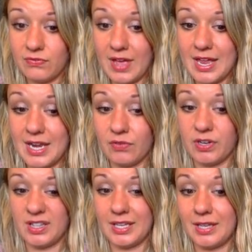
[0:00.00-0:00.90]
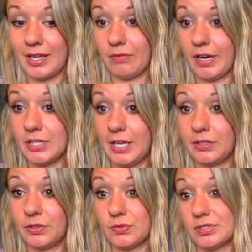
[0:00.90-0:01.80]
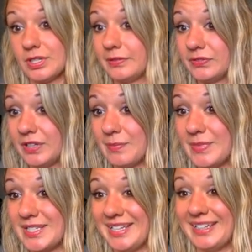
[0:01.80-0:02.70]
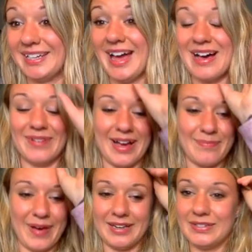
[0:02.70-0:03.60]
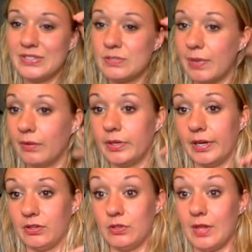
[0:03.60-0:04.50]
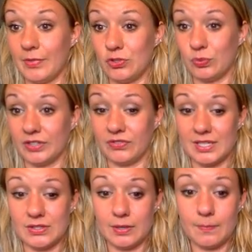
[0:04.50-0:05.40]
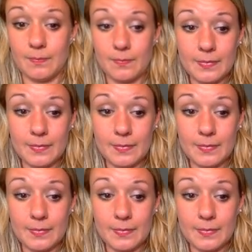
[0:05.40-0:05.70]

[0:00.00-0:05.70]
and if you're thinking like right triangles, we're solving for our missing hypotenuse, but we don't have to do that much work for this one.